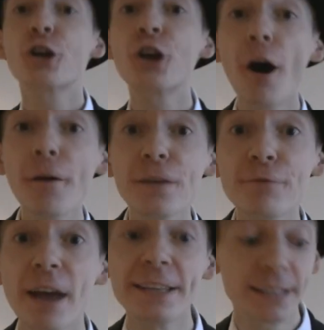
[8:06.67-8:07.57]
coffee
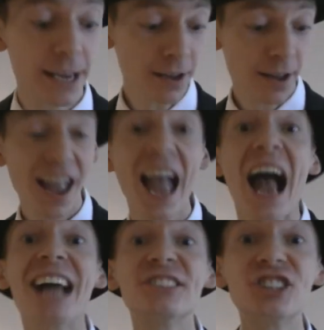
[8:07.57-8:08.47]
rating,
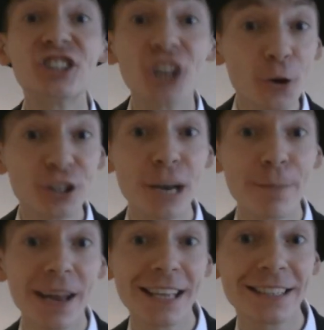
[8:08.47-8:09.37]
and
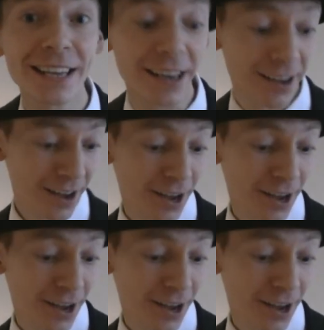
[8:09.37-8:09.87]
sociability.